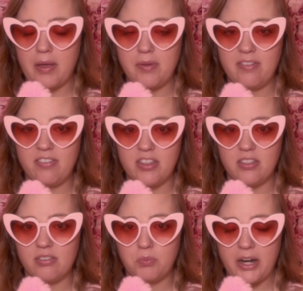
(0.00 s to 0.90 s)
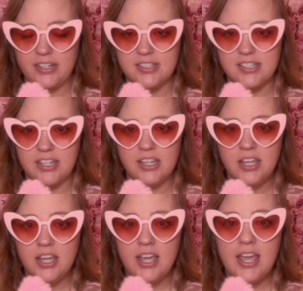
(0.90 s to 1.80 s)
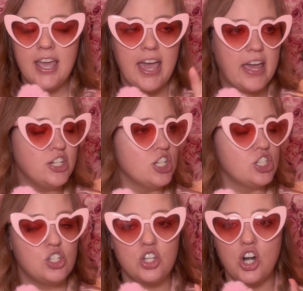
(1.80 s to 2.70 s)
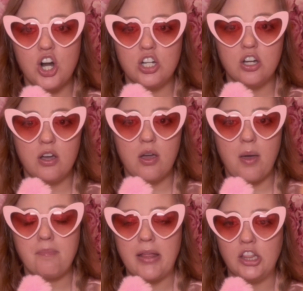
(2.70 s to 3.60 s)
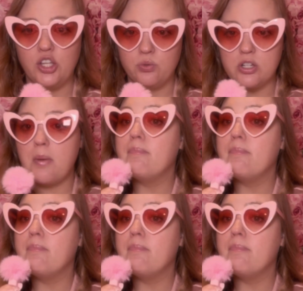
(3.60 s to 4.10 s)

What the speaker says: baby, 5th pregnancy, and just ballooned.